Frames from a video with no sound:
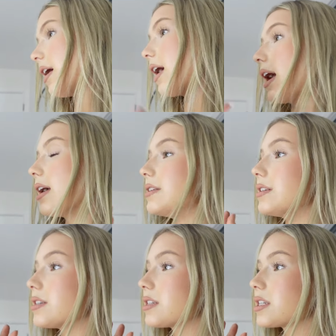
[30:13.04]

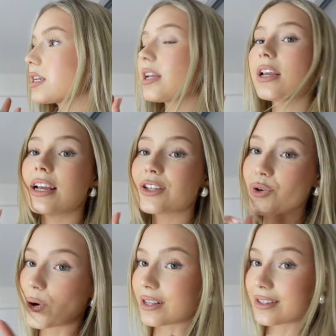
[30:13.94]
and it's
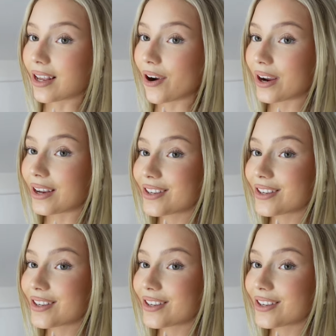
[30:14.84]
not necessary.